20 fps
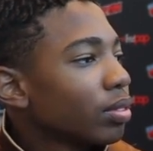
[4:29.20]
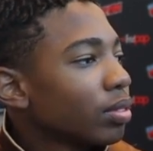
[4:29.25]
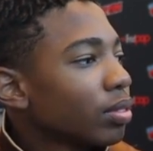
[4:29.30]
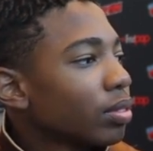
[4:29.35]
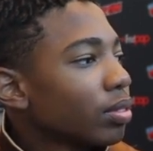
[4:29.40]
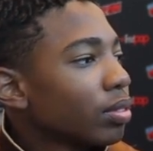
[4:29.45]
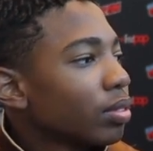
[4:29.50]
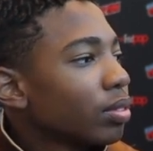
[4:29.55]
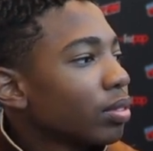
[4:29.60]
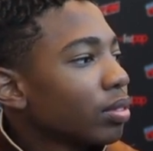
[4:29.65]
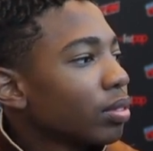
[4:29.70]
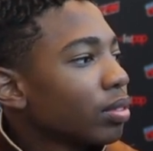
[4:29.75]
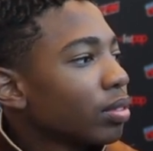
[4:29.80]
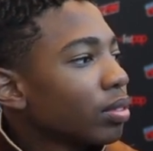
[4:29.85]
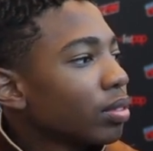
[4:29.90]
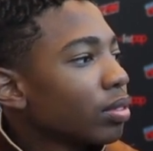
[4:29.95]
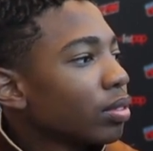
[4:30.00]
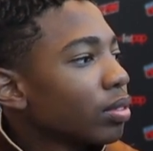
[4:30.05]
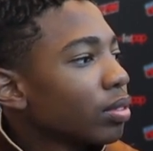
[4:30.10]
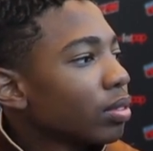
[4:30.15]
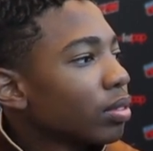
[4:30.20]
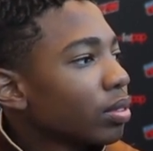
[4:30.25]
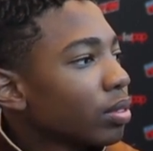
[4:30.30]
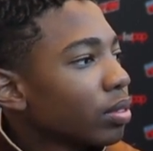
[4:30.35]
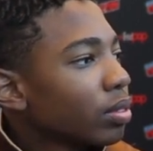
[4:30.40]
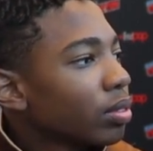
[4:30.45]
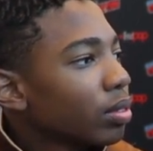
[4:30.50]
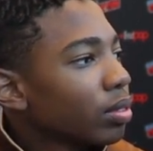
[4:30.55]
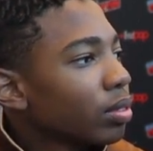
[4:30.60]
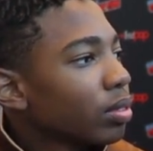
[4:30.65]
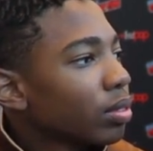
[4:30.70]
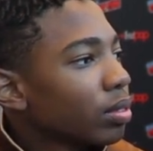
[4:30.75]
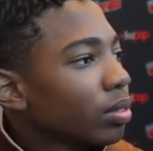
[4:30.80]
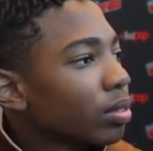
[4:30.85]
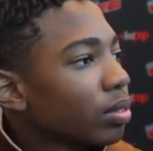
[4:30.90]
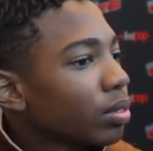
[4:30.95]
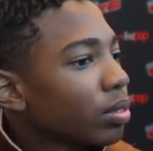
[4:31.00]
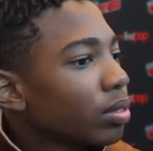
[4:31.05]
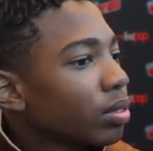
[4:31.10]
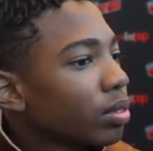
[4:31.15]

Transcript: The person shown says nothing.